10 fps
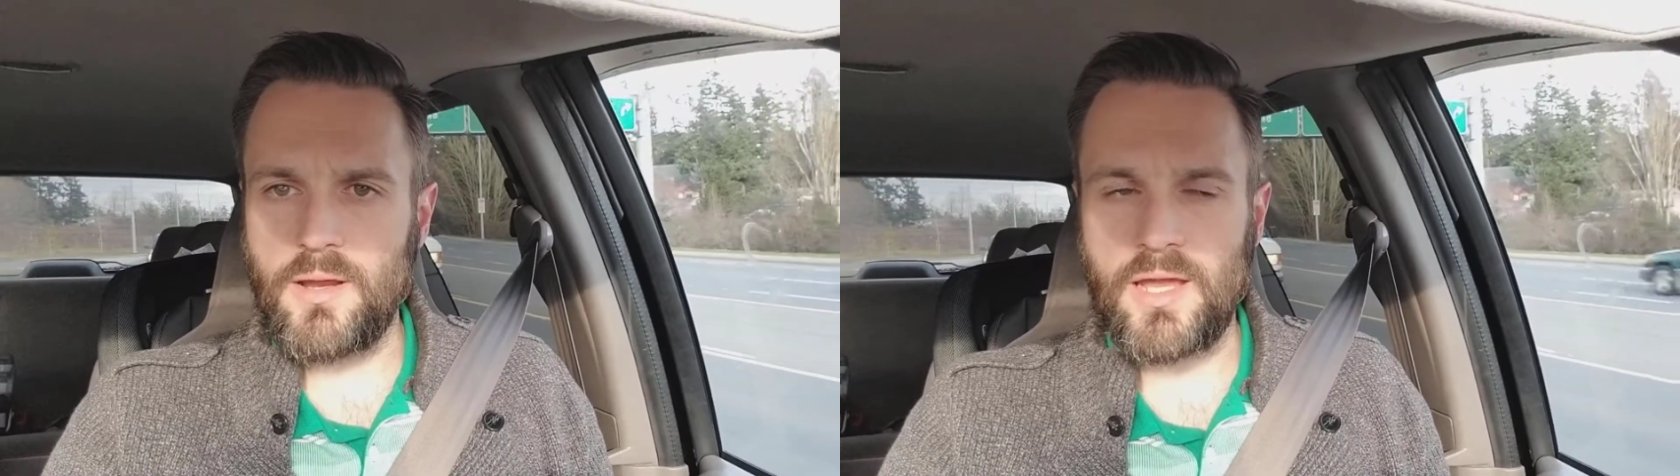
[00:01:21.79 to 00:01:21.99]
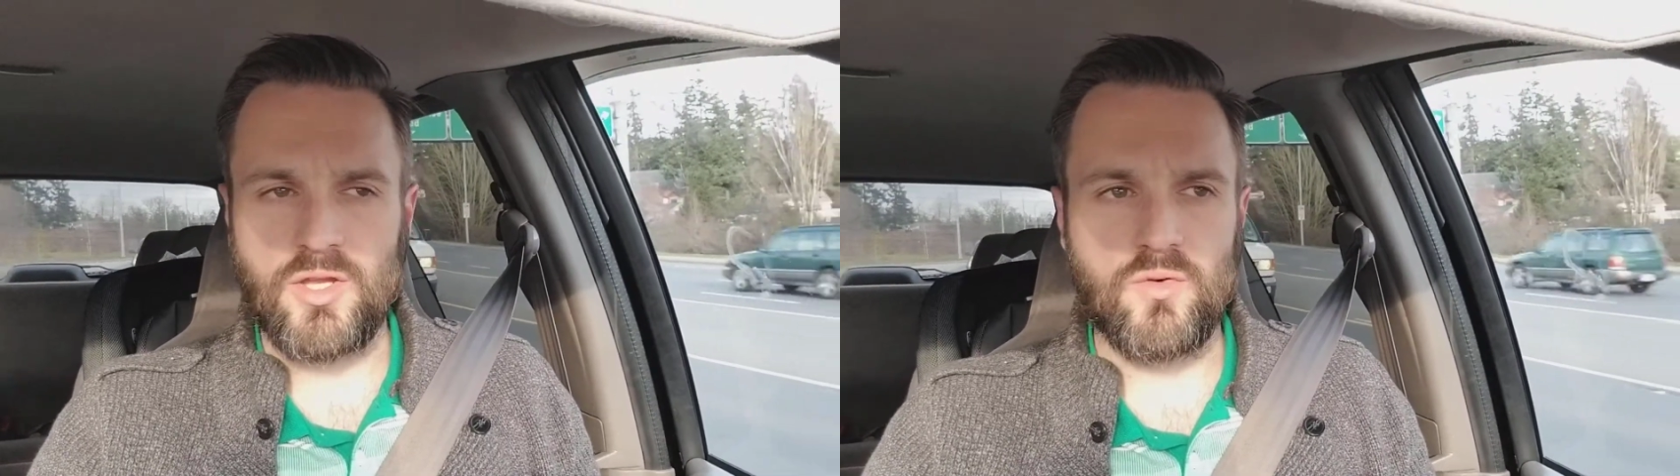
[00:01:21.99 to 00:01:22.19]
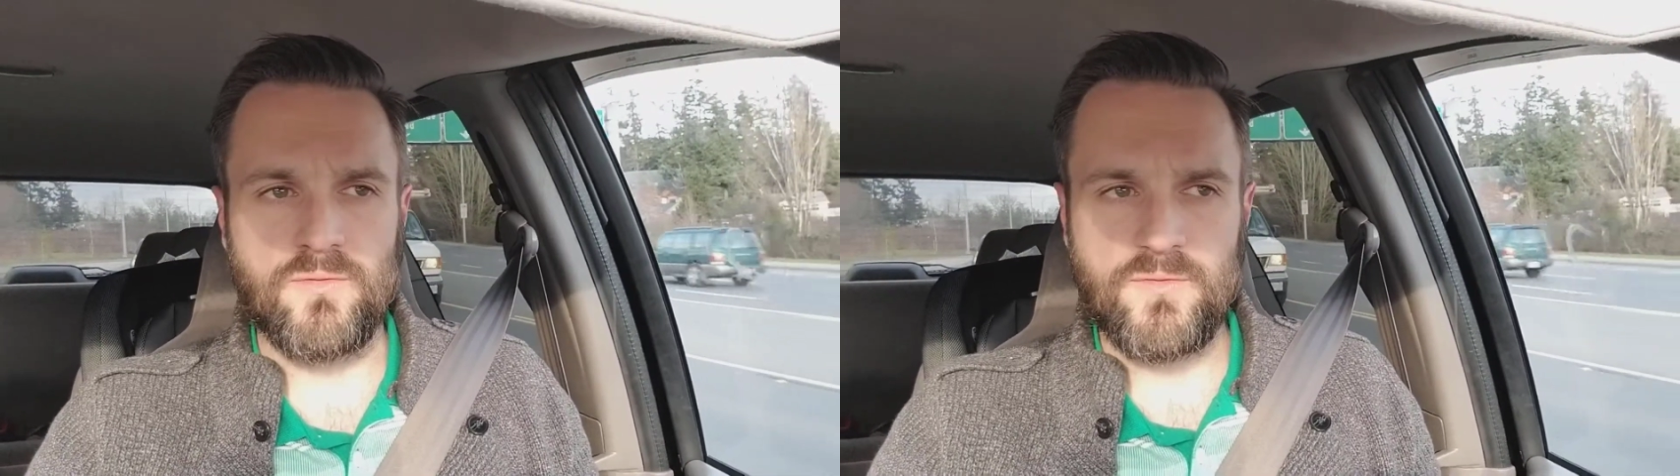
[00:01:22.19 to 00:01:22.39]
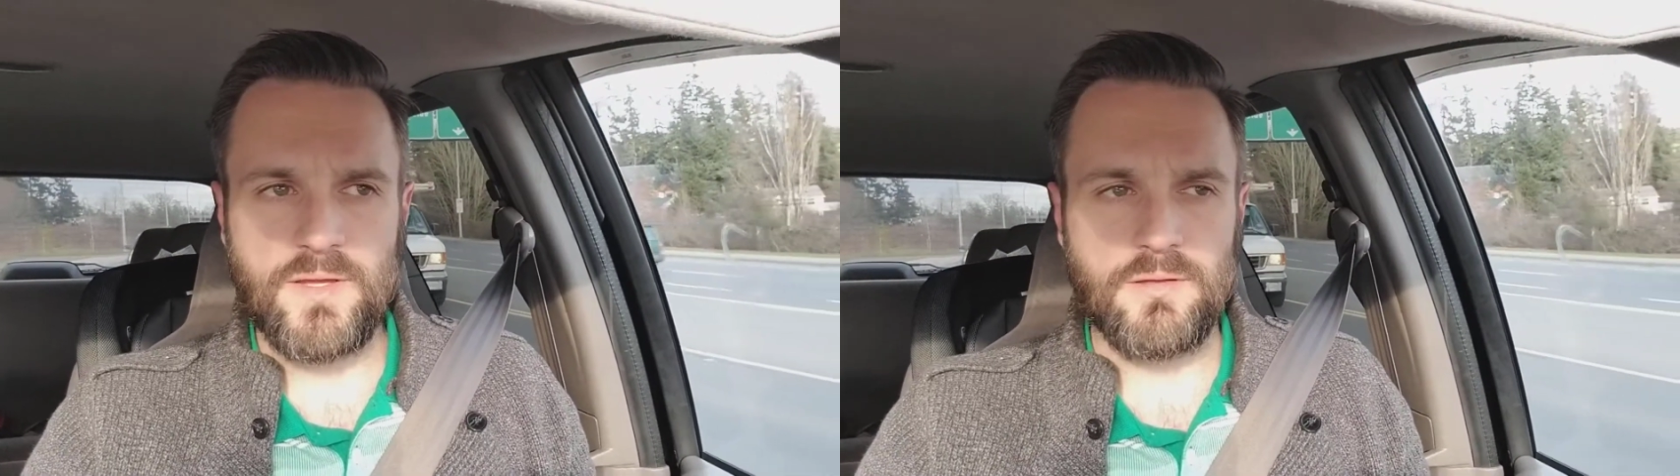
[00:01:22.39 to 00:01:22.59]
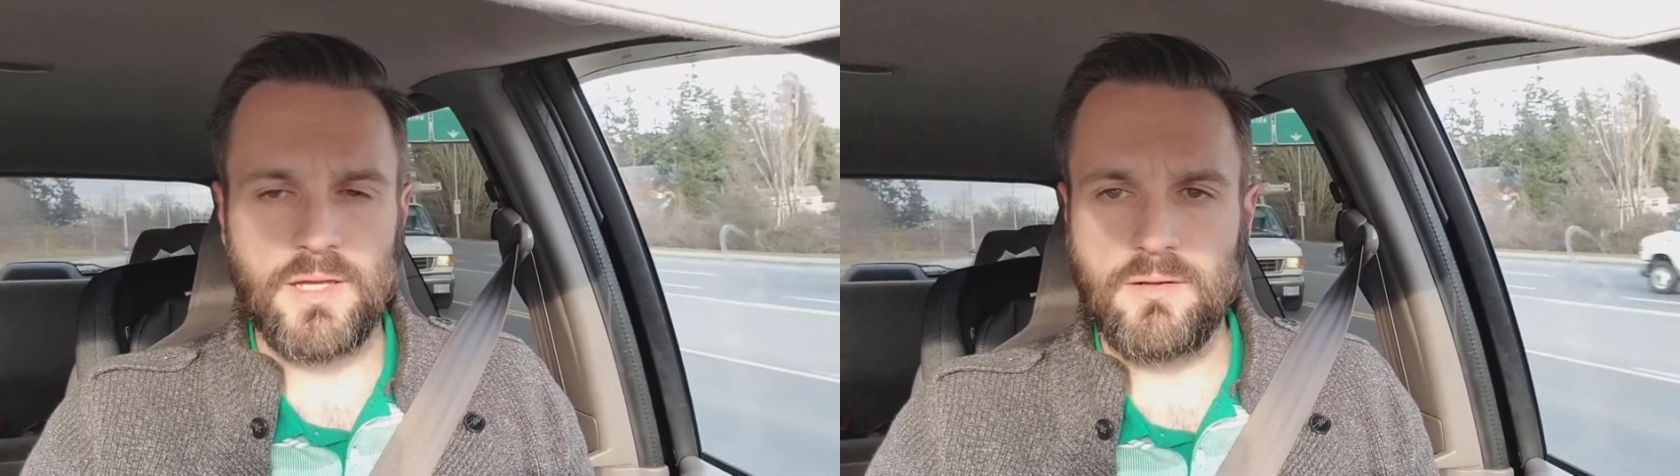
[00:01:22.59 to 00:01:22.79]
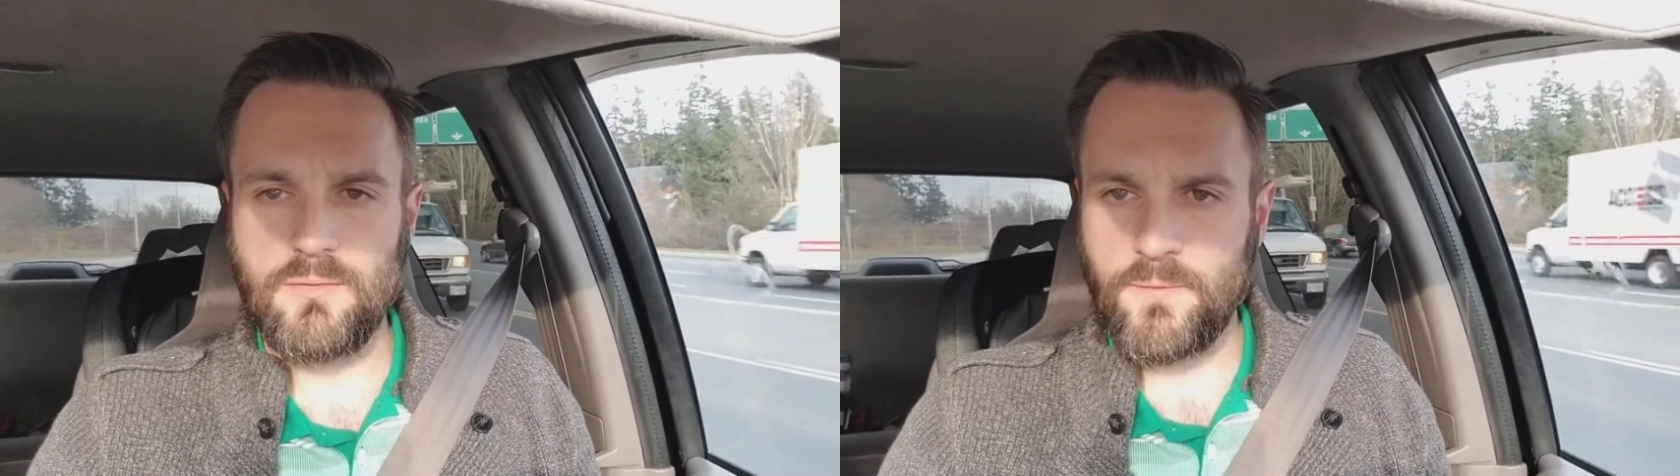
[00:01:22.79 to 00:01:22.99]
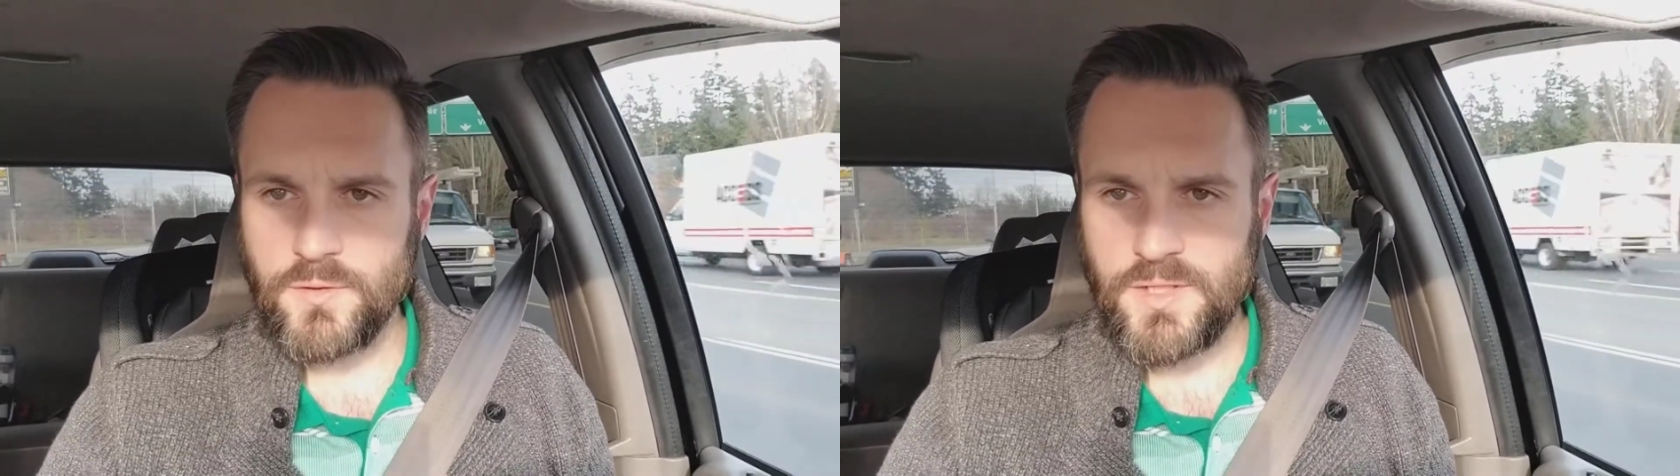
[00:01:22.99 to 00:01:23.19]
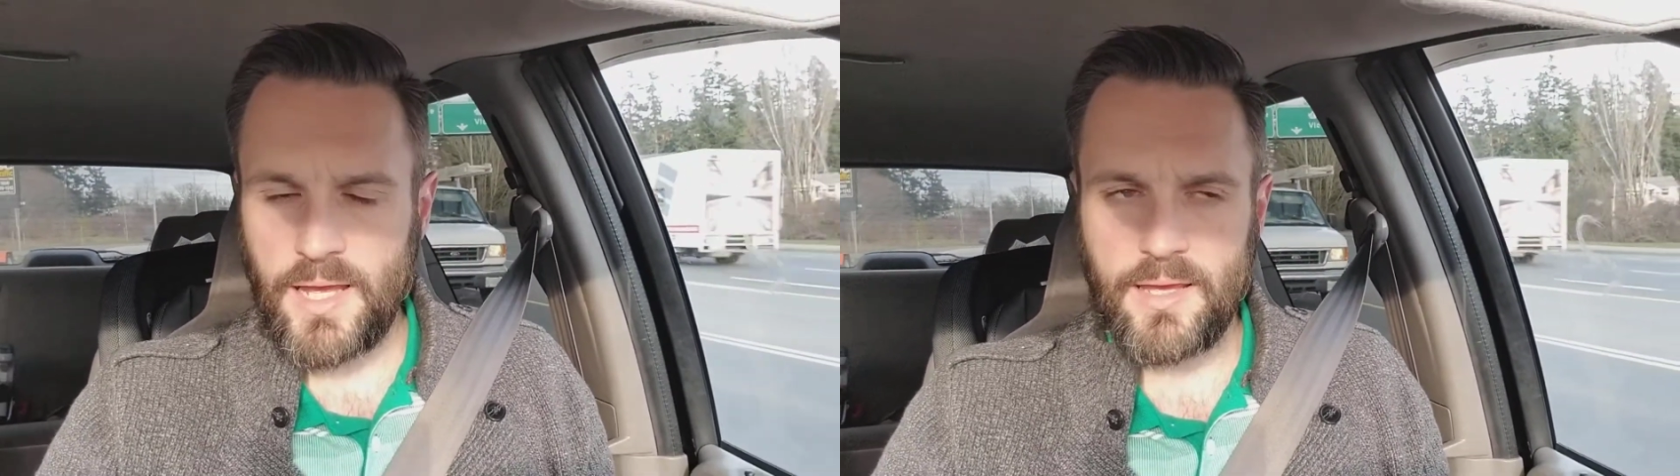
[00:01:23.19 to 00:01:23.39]
and you feel it
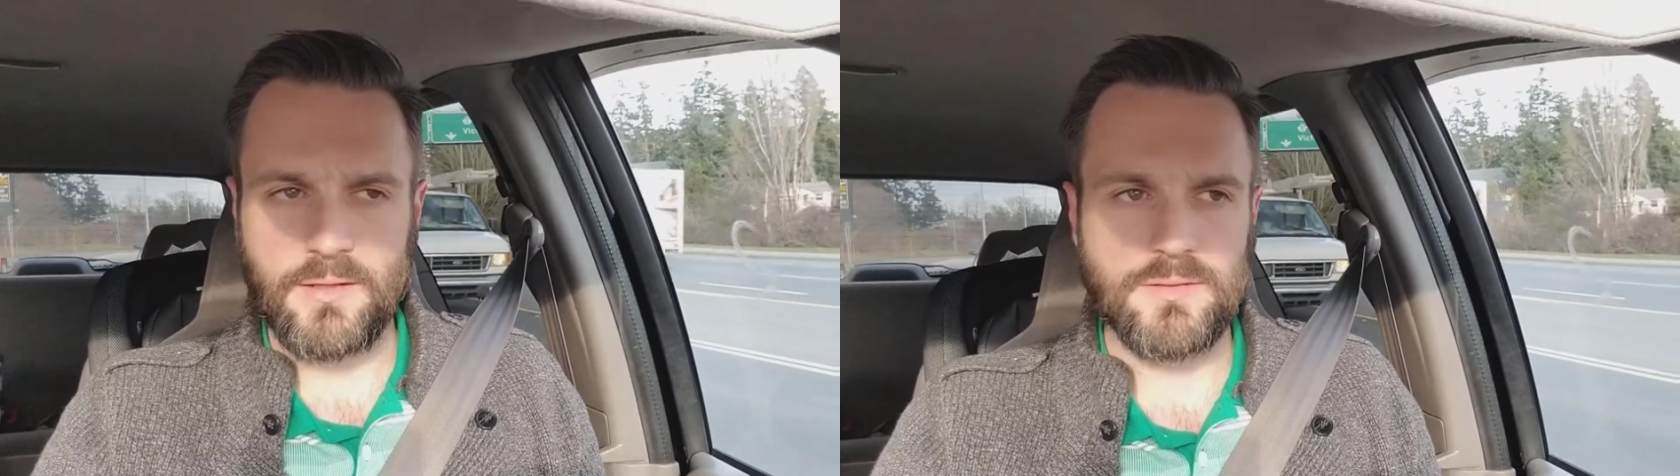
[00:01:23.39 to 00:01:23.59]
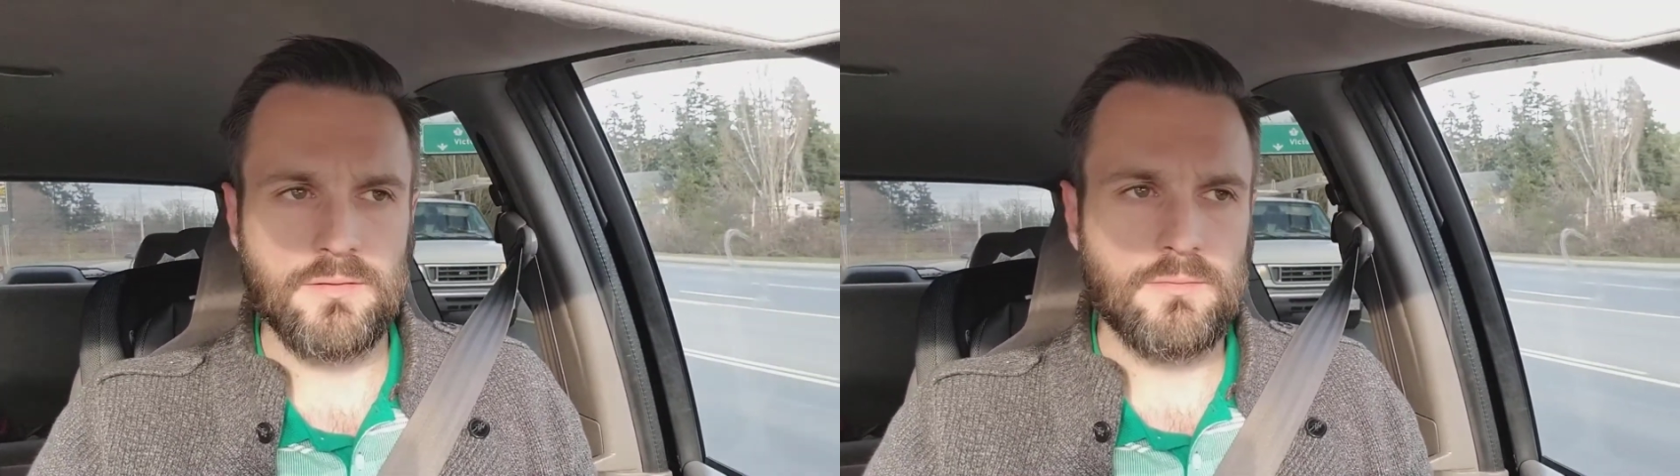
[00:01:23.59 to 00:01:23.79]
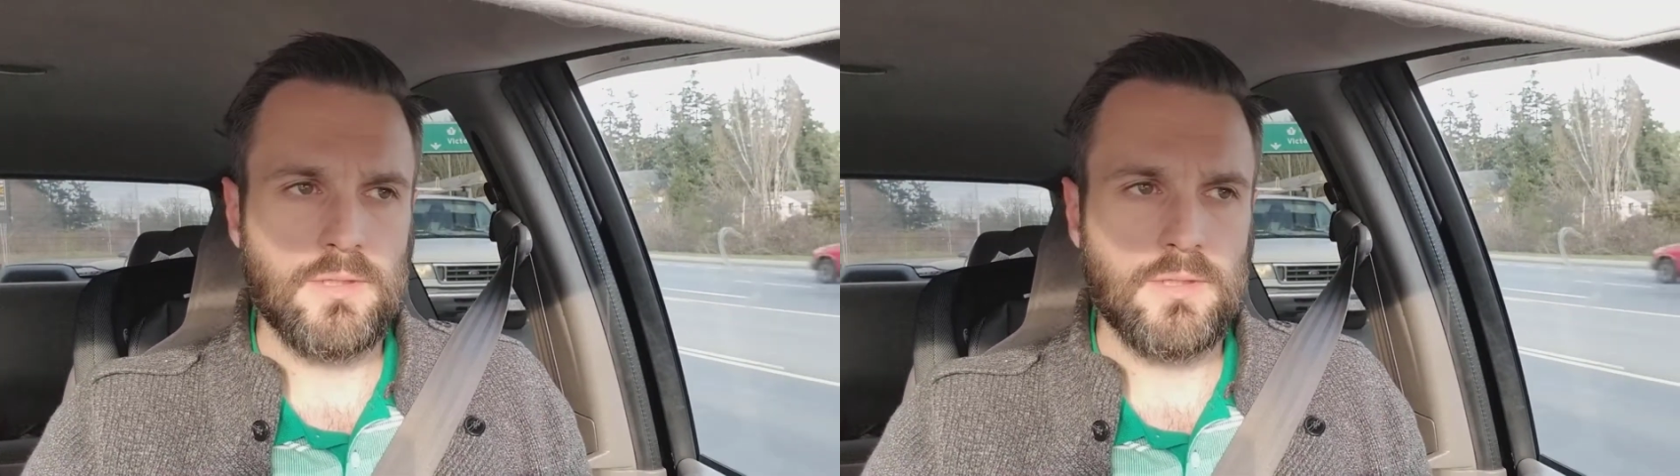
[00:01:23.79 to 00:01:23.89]
firsthand,